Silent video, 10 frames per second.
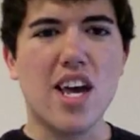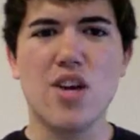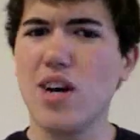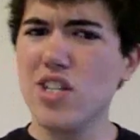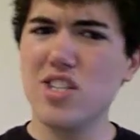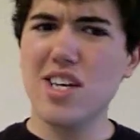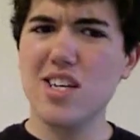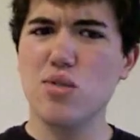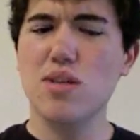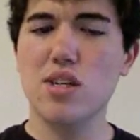And, you know, I just think
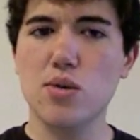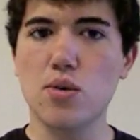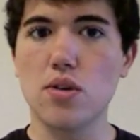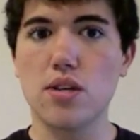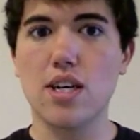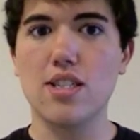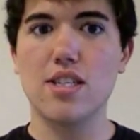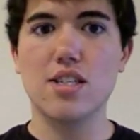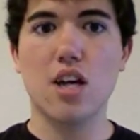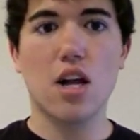he's really cool because
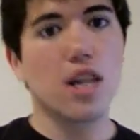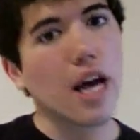he's all